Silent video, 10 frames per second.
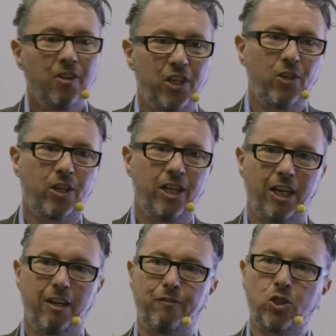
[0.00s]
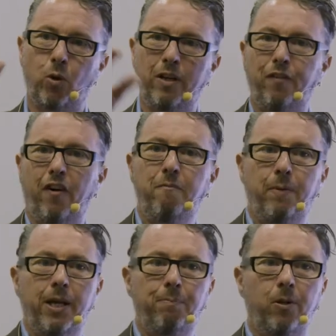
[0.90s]
that you can have 25
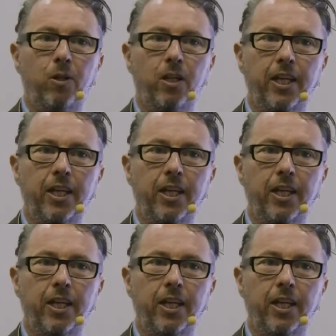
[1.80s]
people